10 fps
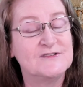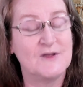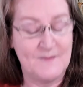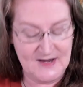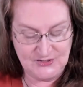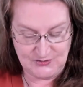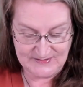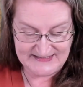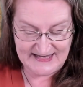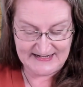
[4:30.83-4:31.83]
So make sure
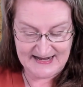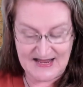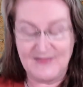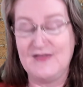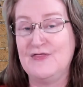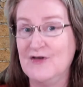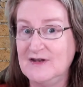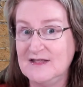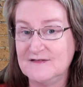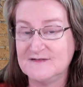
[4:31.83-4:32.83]
Saturday the
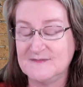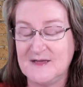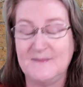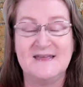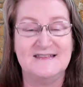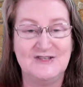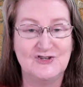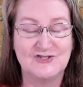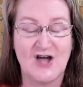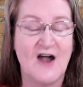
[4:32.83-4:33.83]
13th of September is in
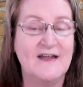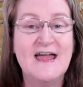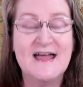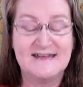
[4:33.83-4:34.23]
your diary